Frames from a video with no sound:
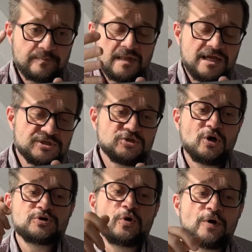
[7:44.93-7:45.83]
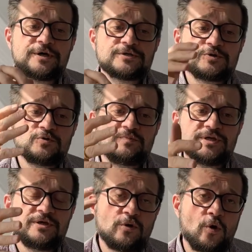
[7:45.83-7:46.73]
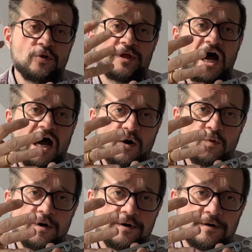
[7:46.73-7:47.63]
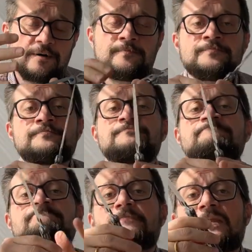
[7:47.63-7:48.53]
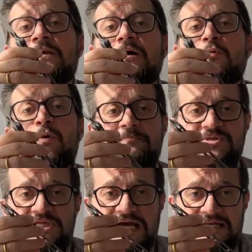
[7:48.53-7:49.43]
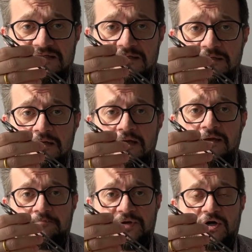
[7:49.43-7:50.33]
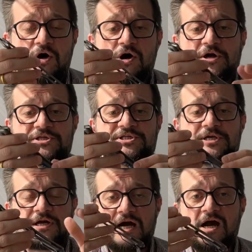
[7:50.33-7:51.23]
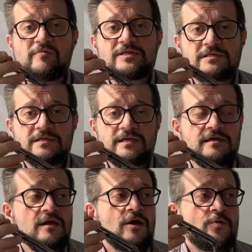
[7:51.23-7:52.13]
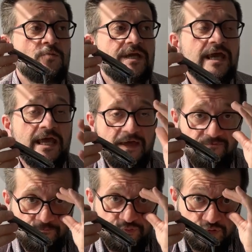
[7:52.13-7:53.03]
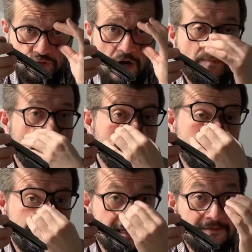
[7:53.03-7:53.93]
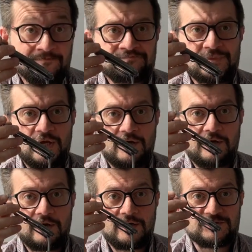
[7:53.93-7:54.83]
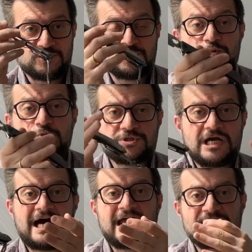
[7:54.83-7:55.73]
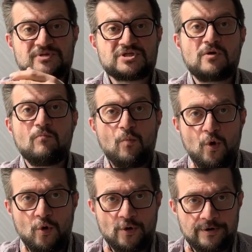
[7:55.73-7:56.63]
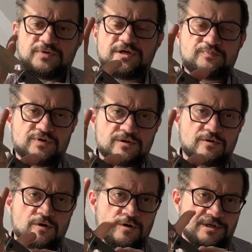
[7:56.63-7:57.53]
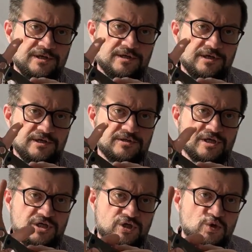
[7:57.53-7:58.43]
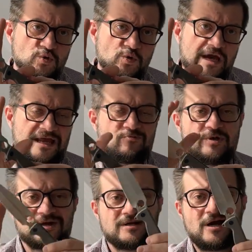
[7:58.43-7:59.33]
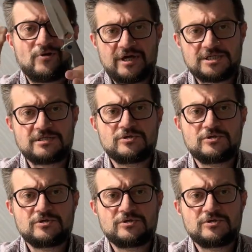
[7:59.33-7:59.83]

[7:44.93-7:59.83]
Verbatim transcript: is not going to be on our mm, uh, website because currently we have probably uh, two times more people in, in the queue and we are now actually